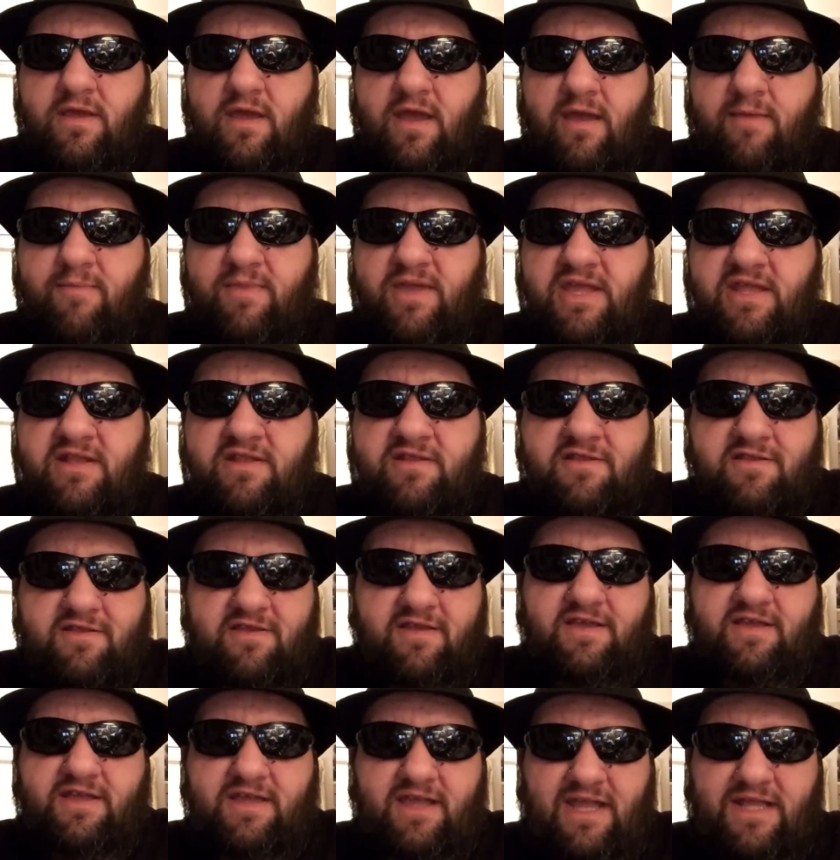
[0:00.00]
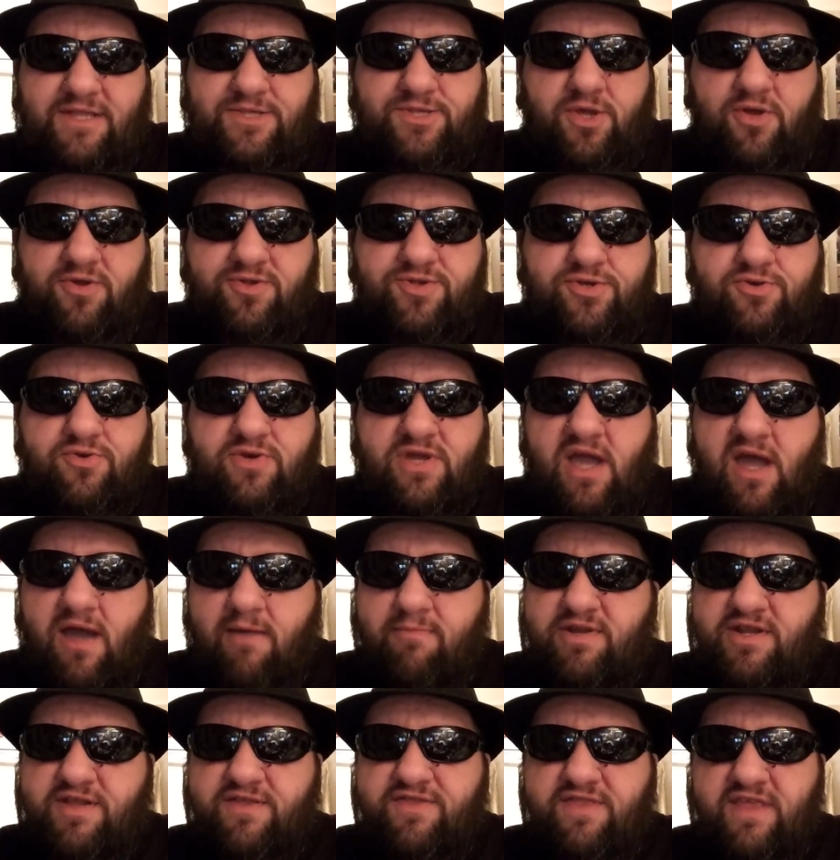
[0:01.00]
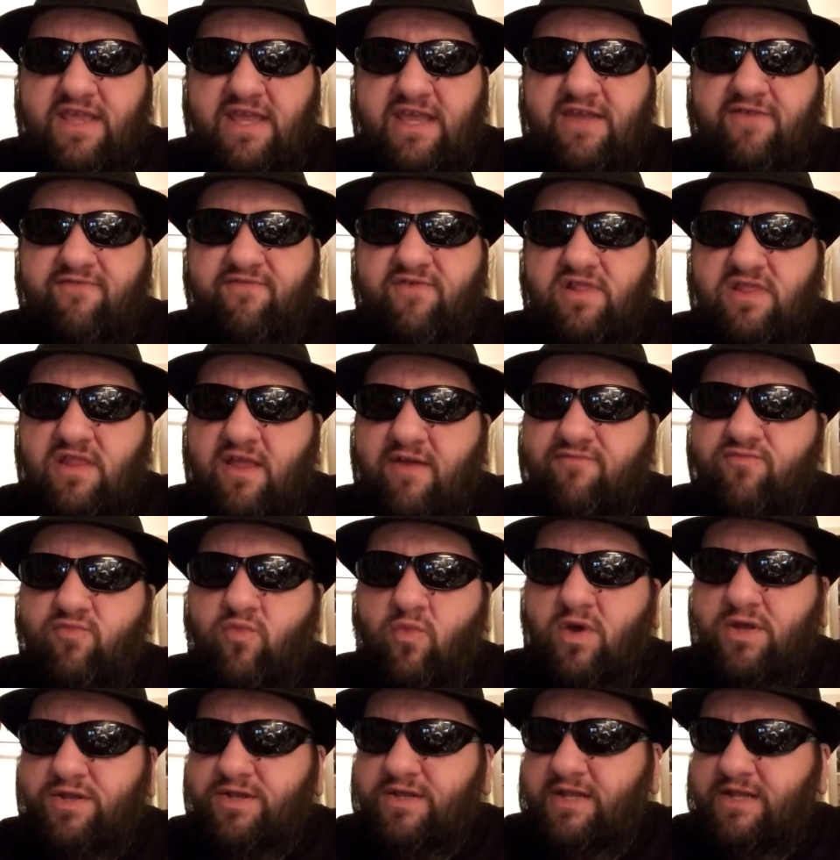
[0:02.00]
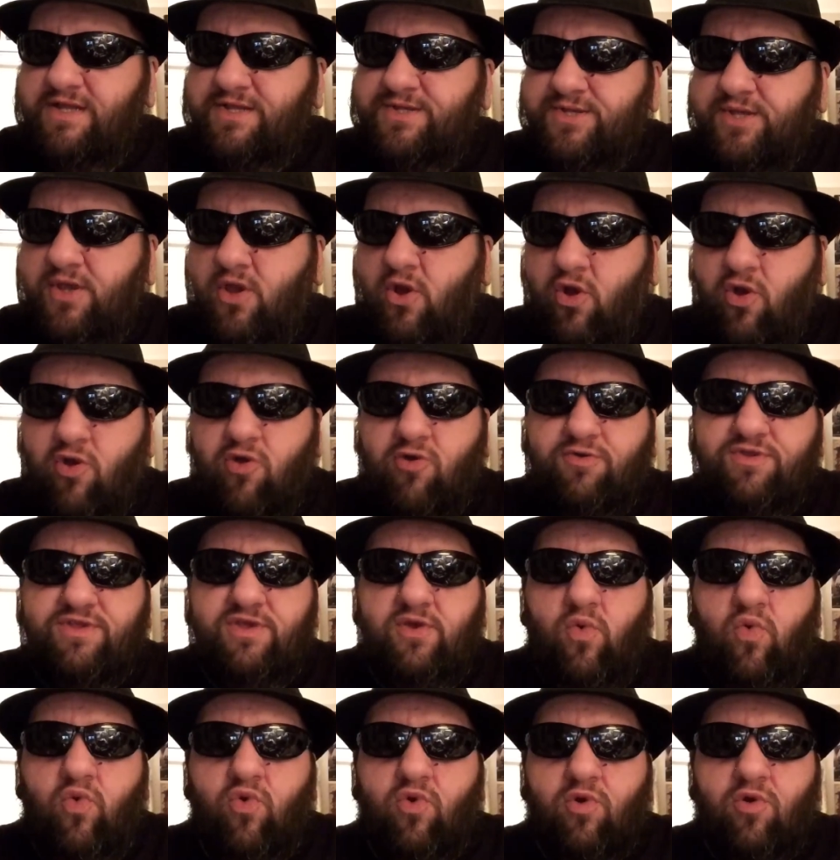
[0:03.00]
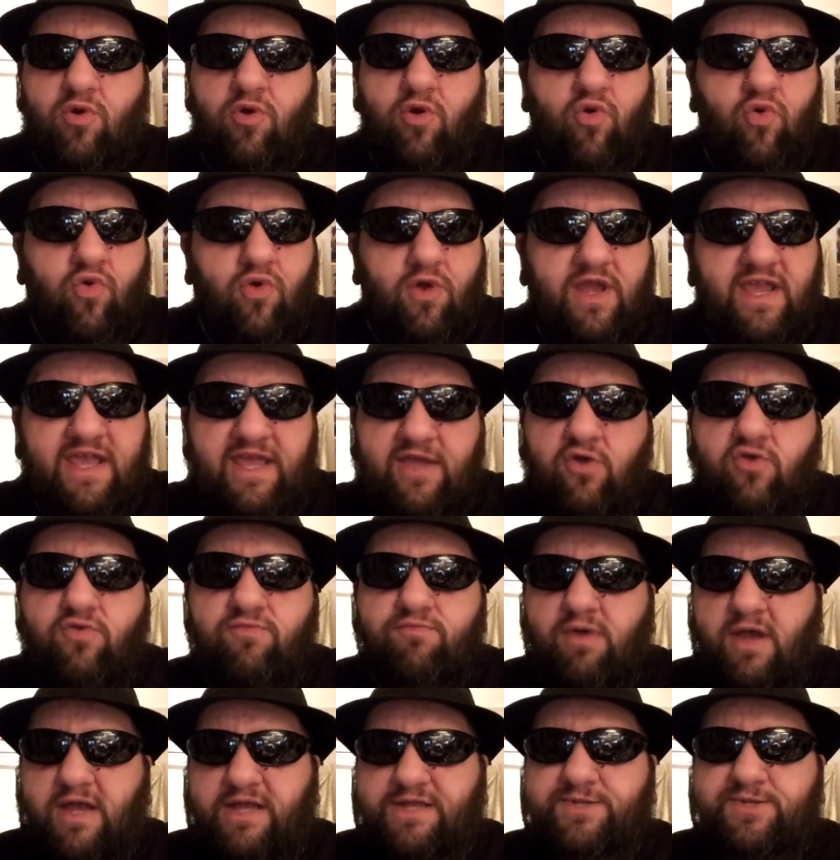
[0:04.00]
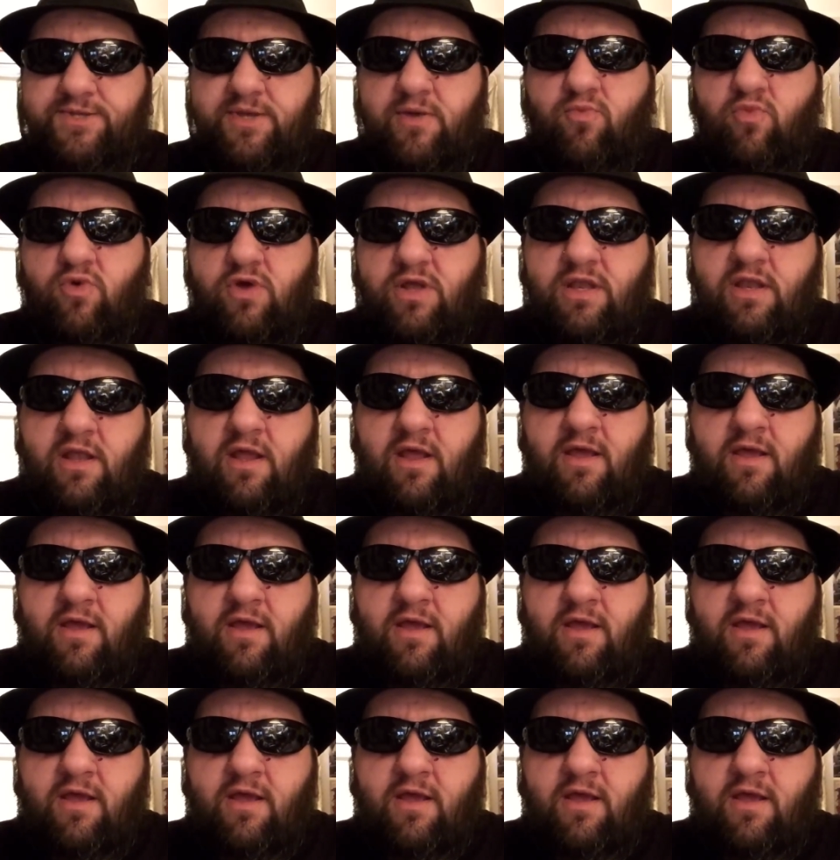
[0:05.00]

I mean, it's all too common a thing if a loved one is hurt or, or killed by someone.